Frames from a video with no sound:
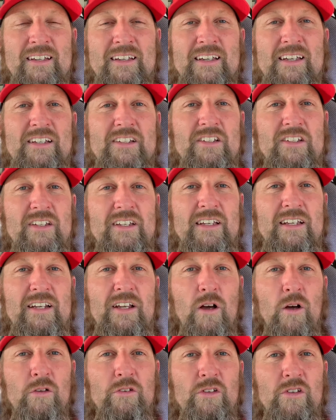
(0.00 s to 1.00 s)
He just and he
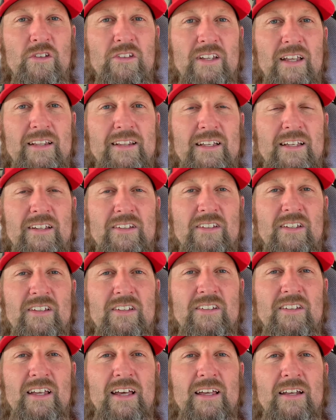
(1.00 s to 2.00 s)
also said this. He
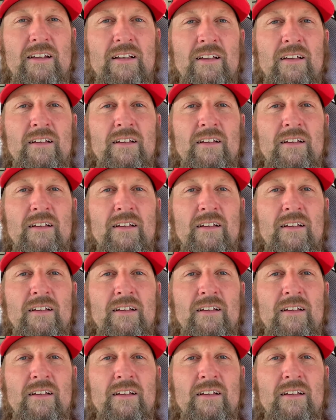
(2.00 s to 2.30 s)
said,